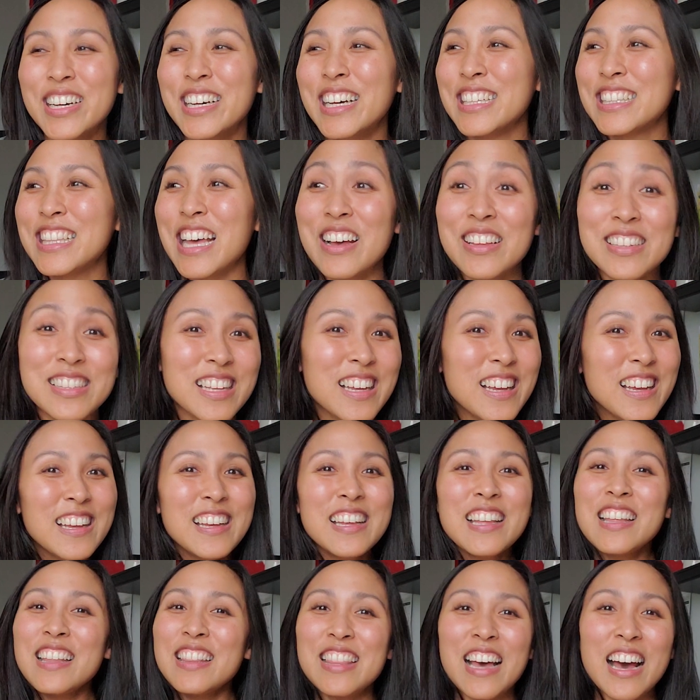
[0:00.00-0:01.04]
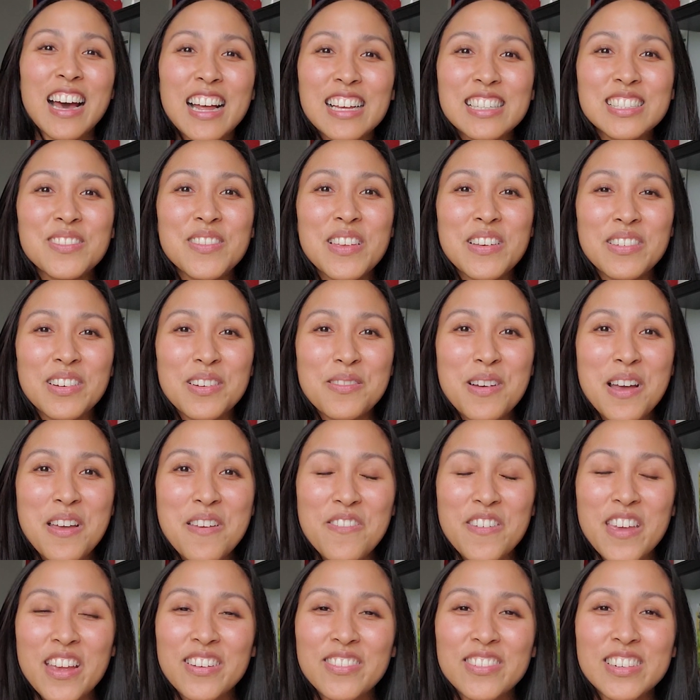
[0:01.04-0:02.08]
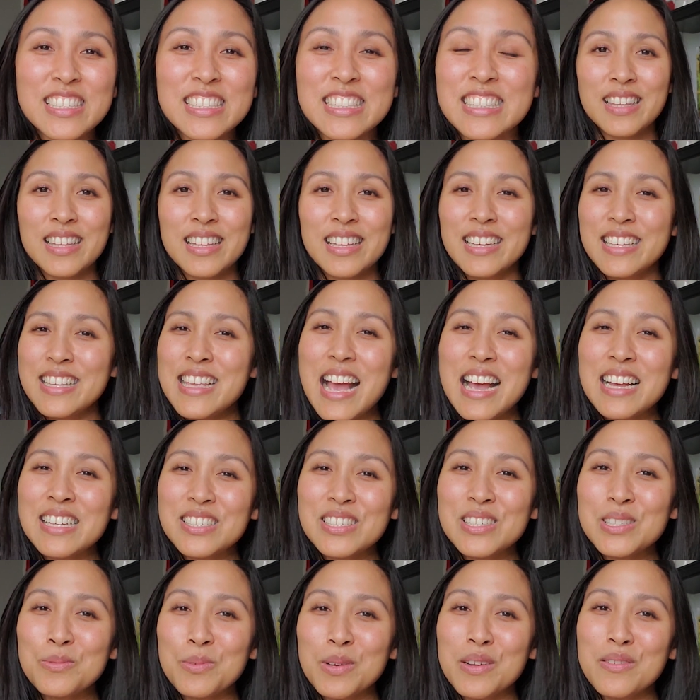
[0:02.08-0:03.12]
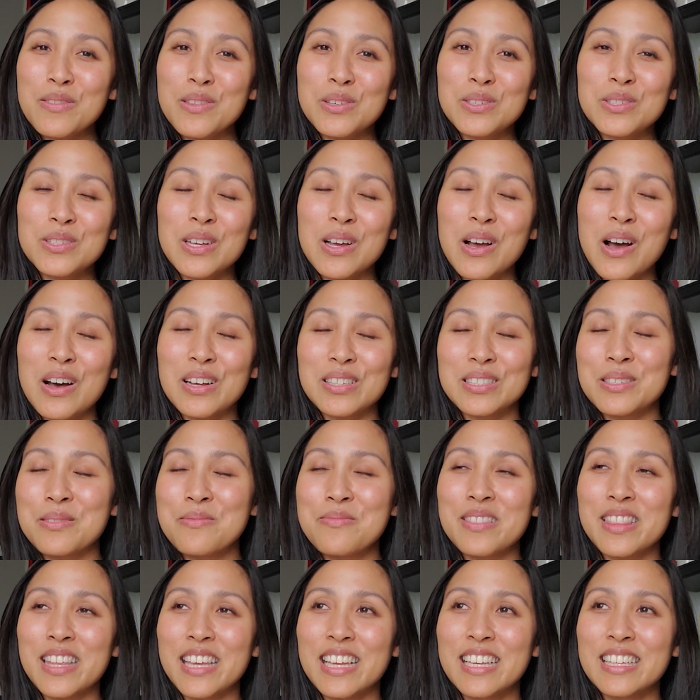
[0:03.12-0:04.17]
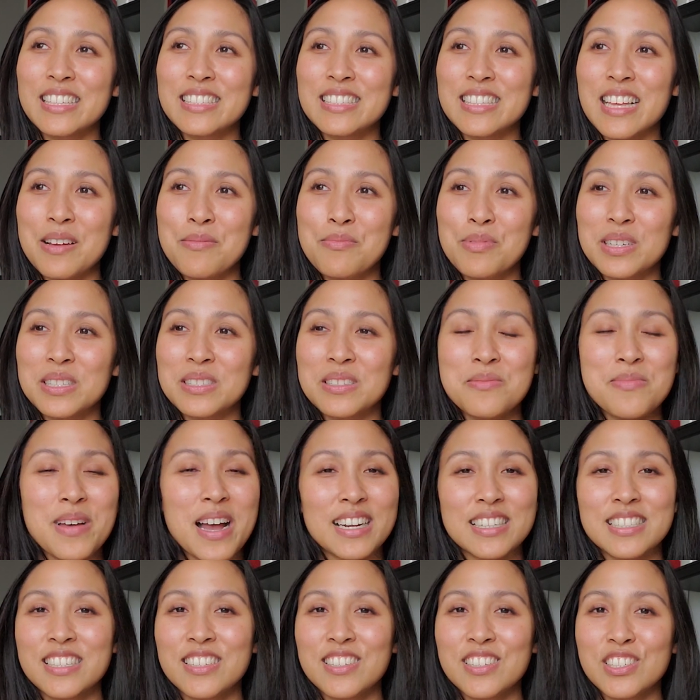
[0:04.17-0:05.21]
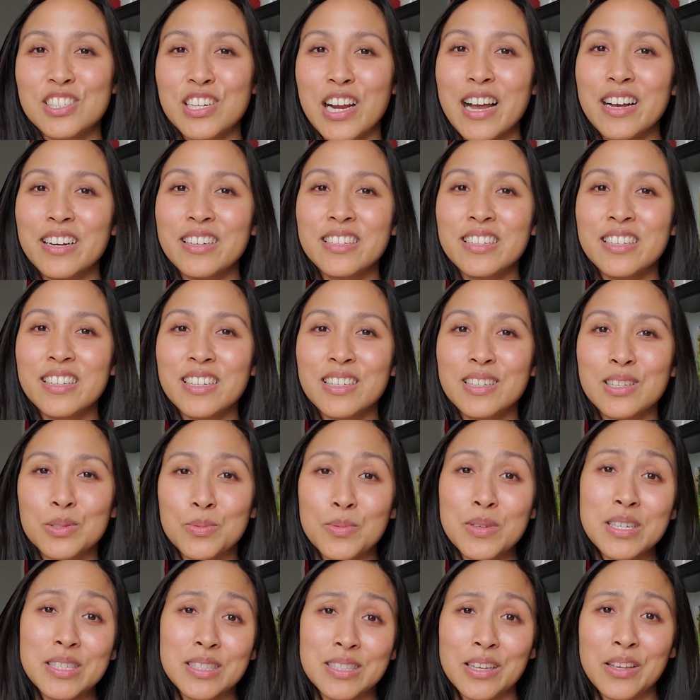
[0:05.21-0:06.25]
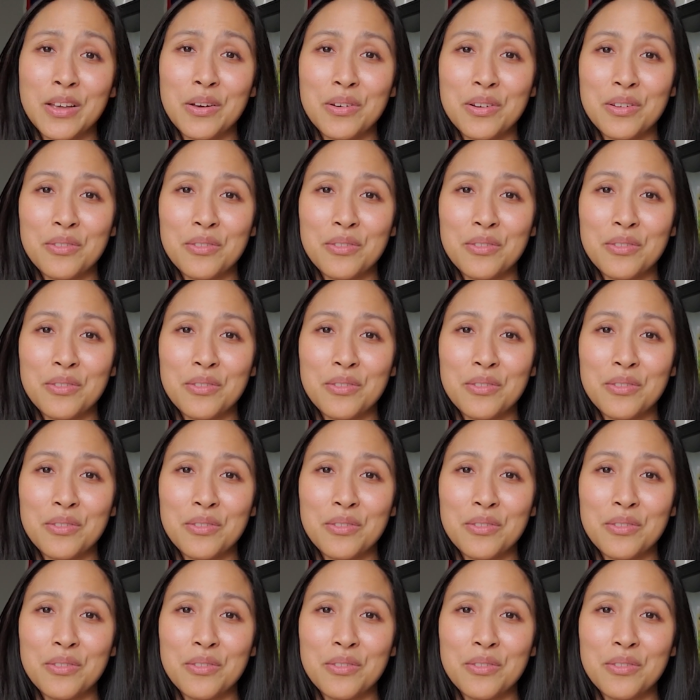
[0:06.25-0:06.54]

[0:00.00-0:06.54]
that that has to be one of my favorites. Yeah, it's just one of those awesome things that brings you back to your childhood because we used to go to